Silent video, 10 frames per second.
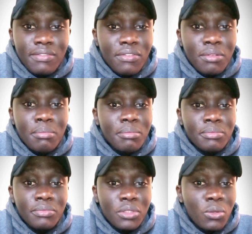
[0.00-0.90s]

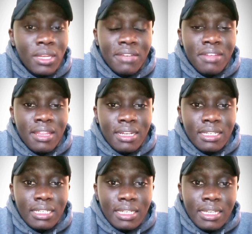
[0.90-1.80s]
from wherever
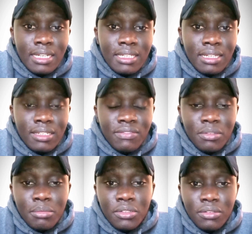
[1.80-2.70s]
that he gets that
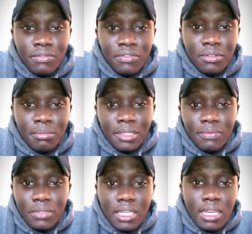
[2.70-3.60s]
information from
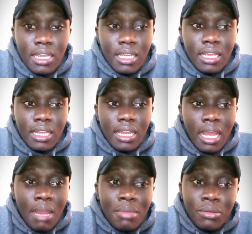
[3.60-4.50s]

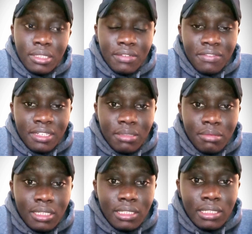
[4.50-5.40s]
about
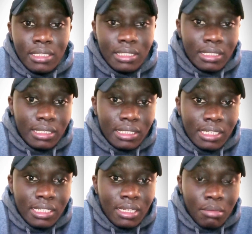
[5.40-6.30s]
investment in
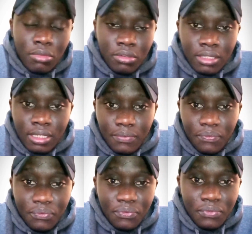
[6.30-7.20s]
treasury bonds.
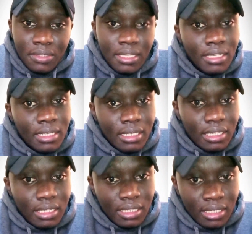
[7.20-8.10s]

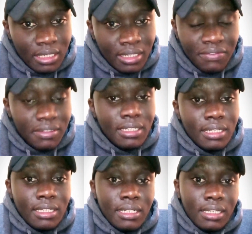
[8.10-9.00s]
And
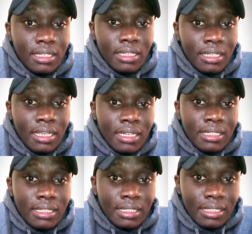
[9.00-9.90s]
definitely he
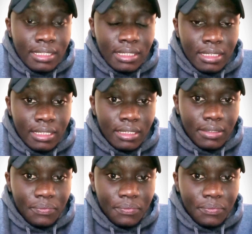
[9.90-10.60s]
gets interested.